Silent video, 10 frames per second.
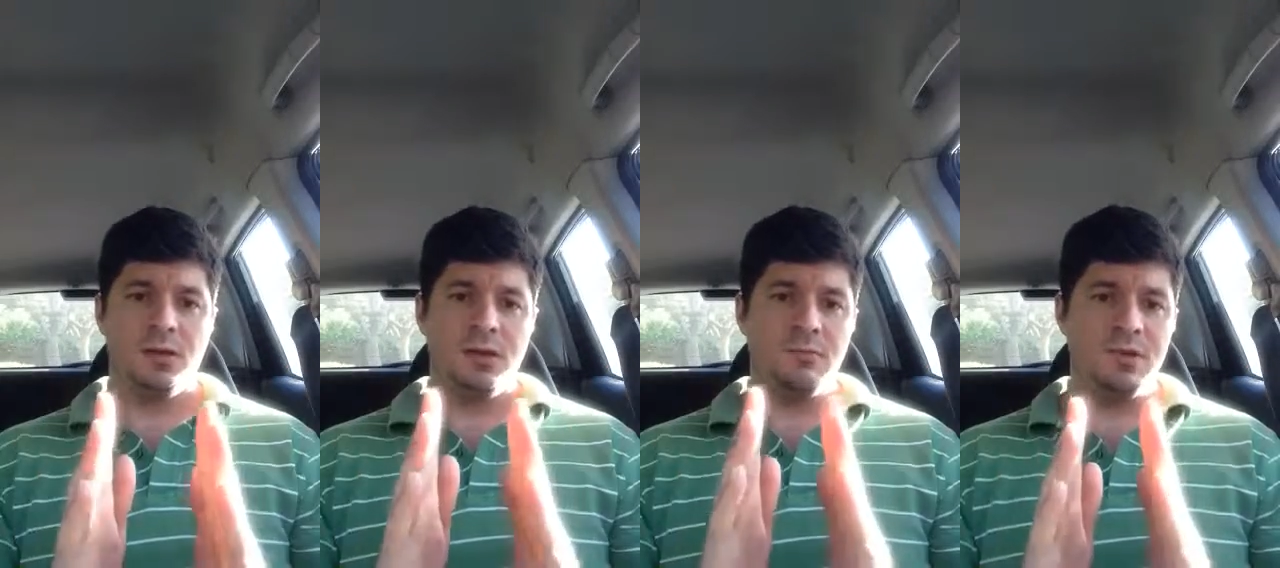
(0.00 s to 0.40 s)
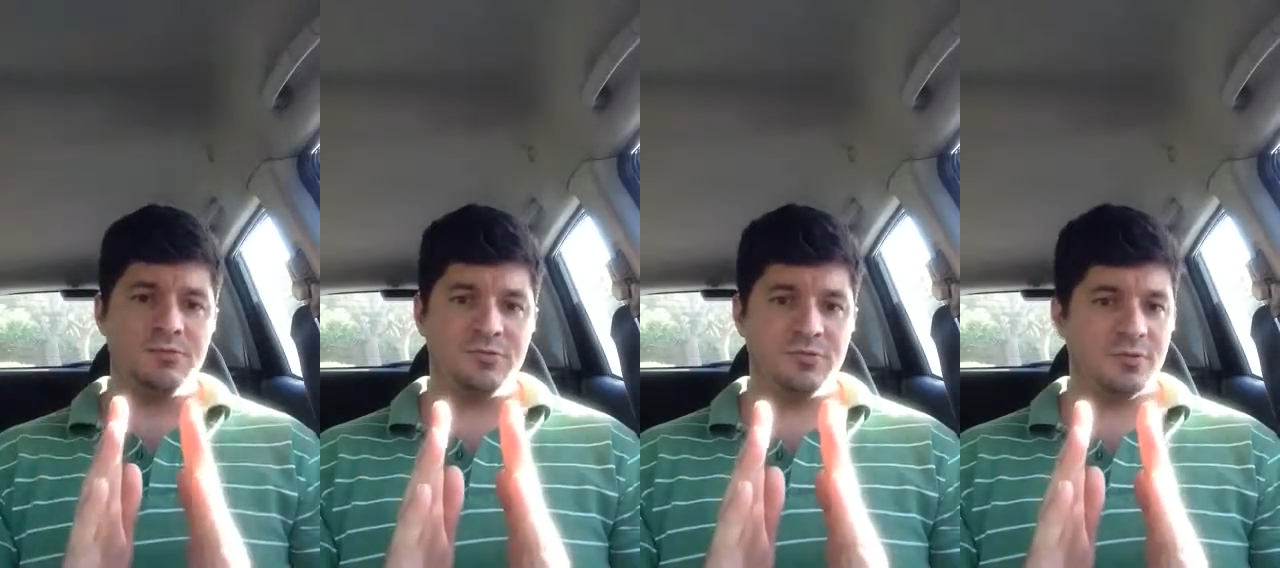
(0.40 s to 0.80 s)
he
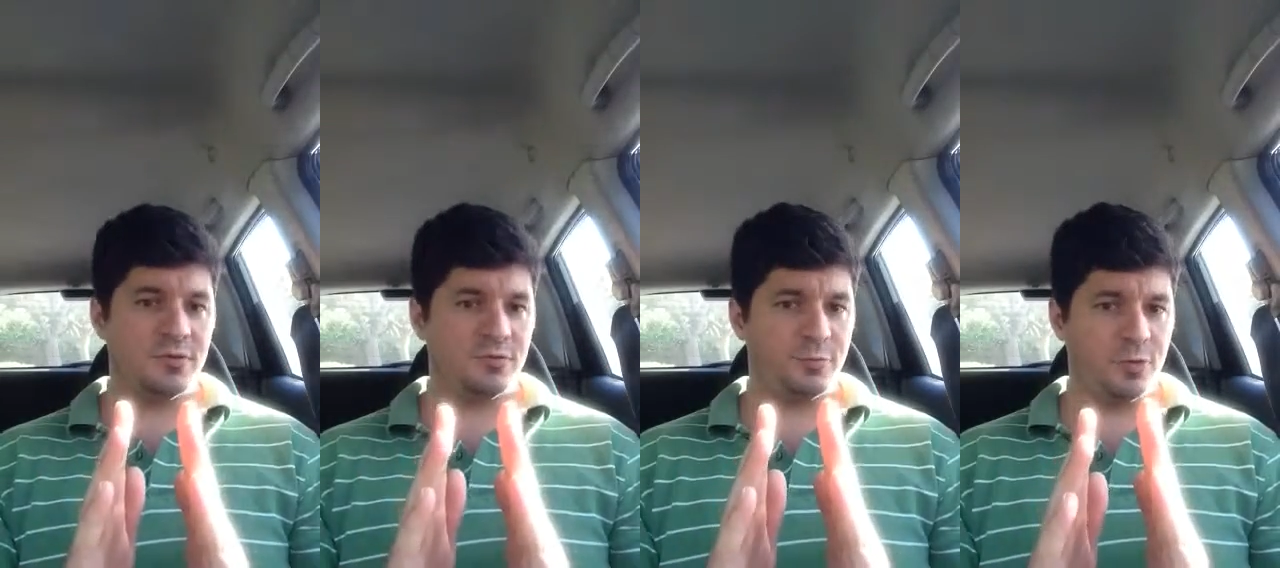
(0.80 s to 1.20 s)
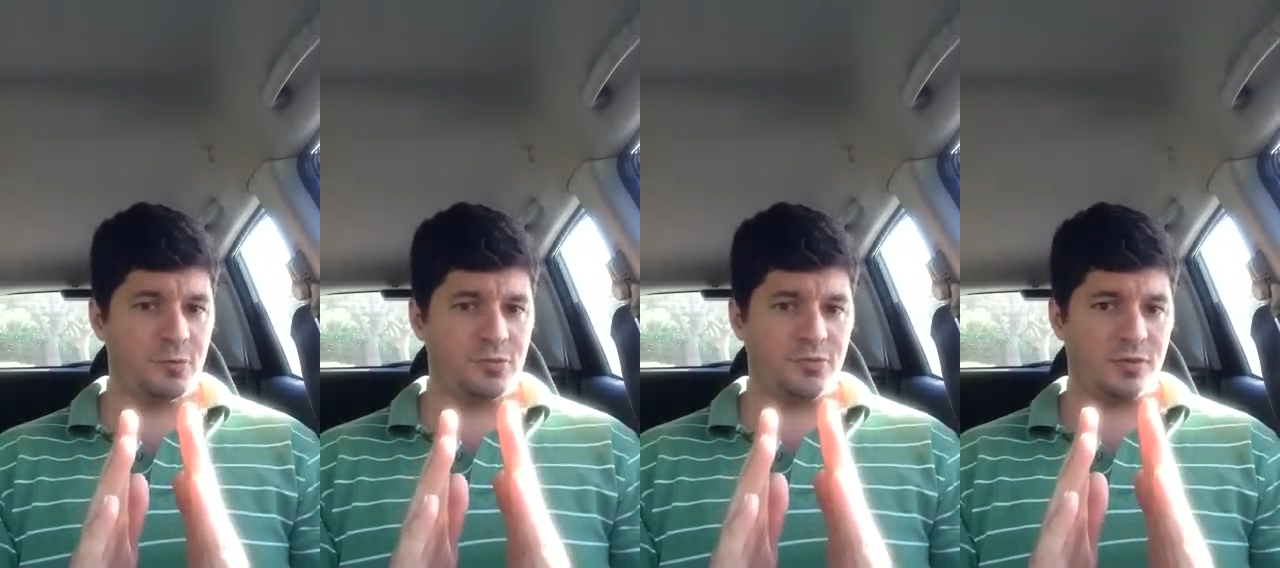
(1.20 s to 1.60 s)
mentioned the
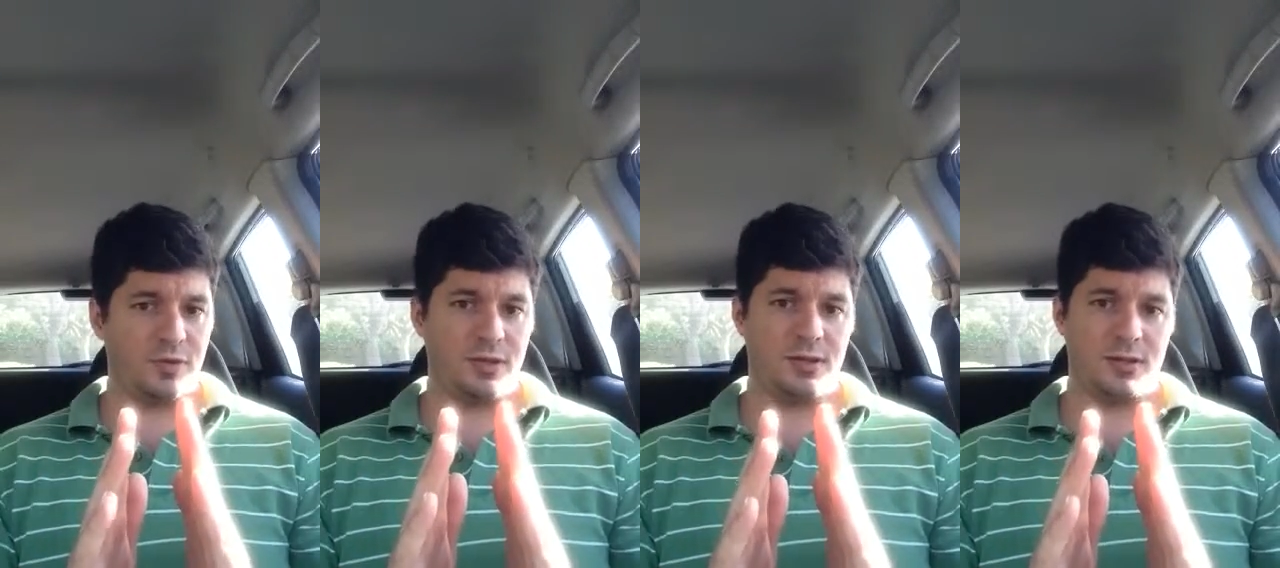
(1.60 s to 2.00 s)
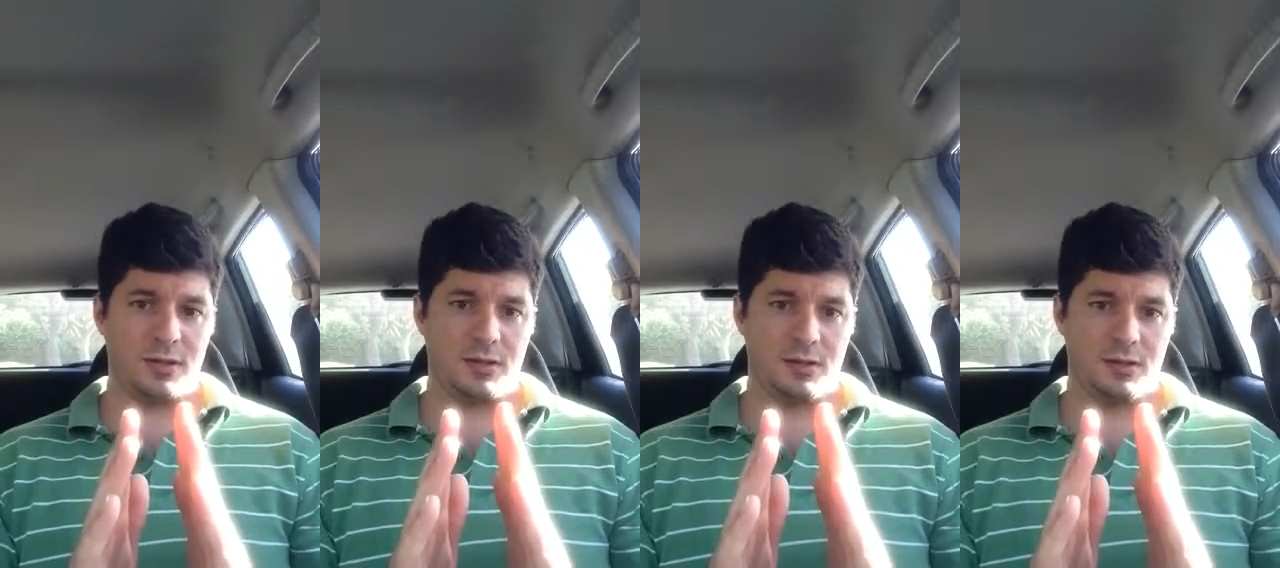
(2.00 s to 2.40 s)
experiments that he
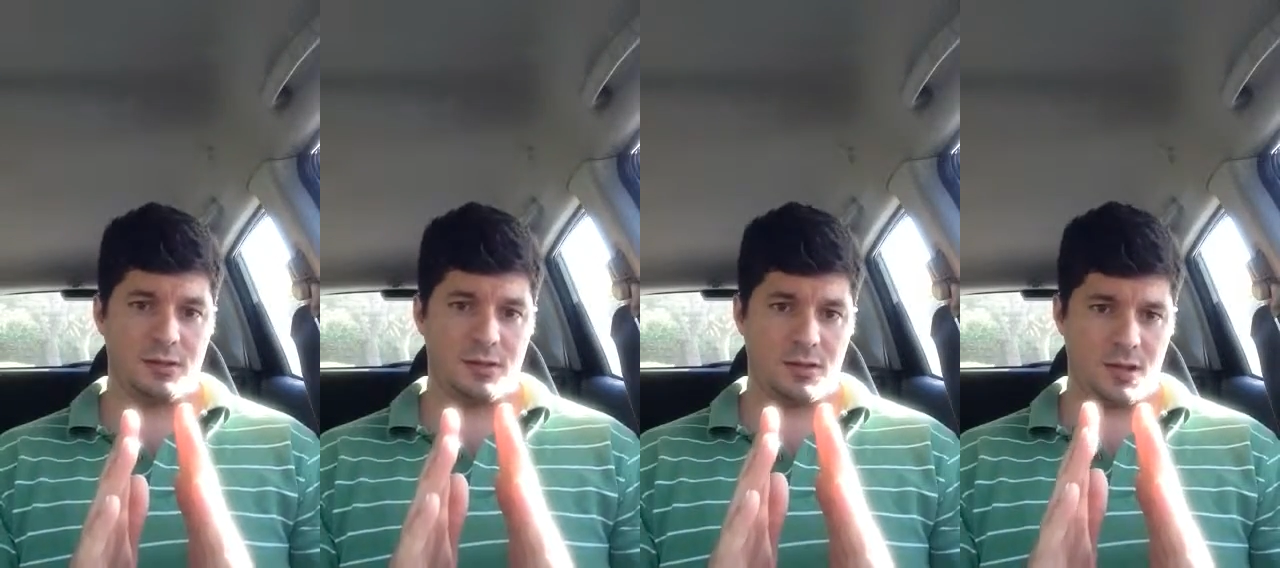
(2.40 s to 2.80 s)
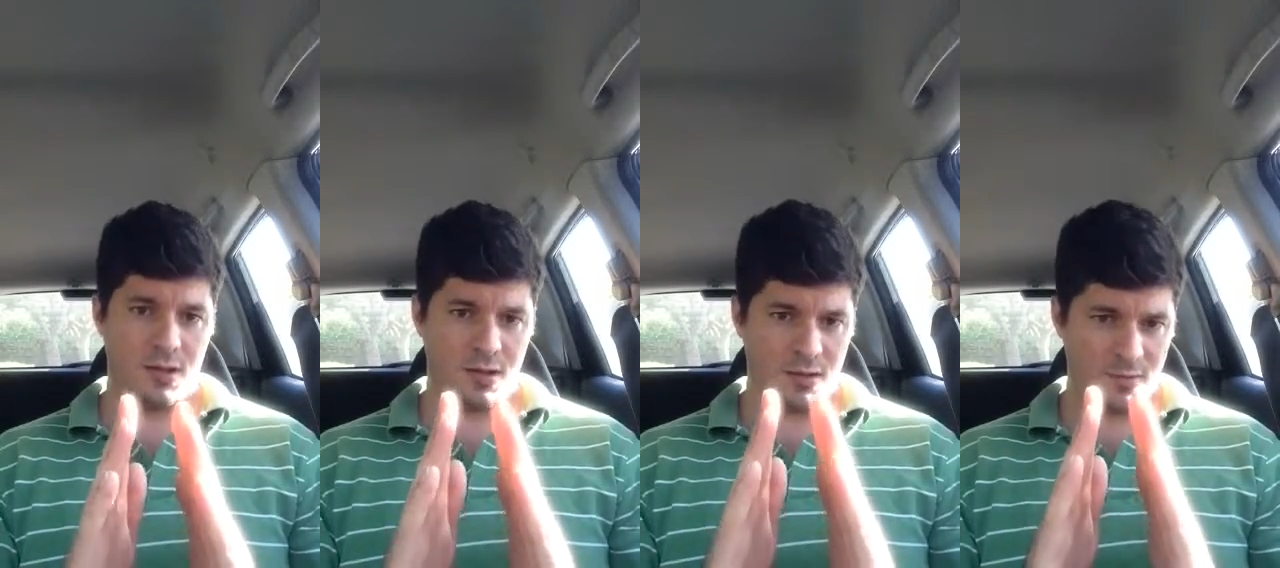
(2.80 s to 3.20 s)
did
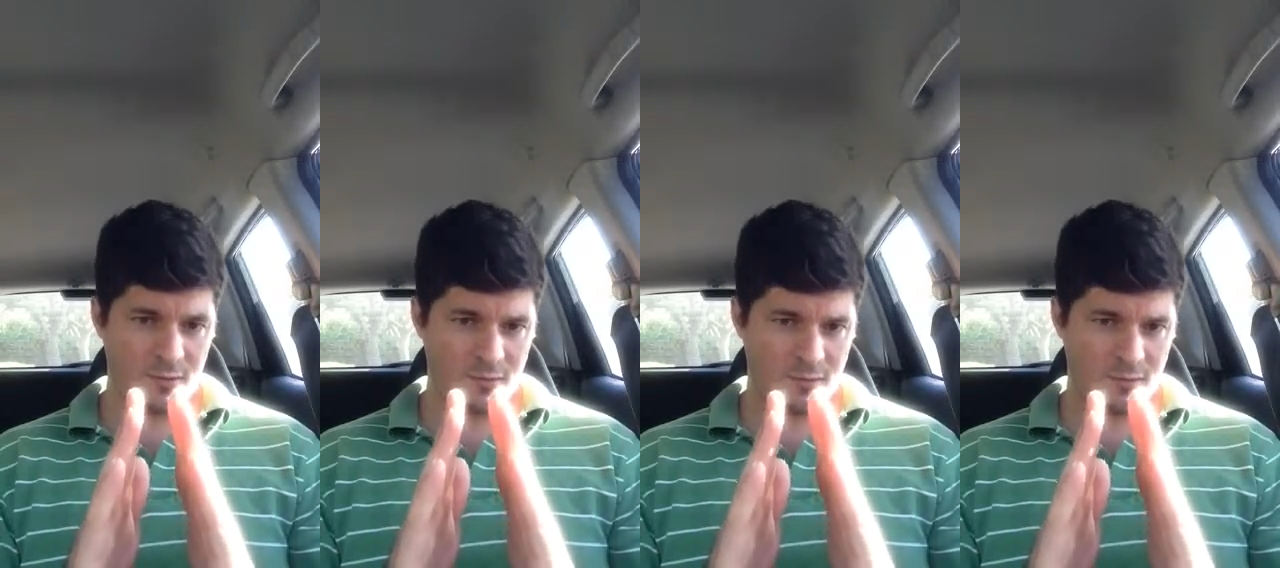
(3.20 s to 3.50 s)
and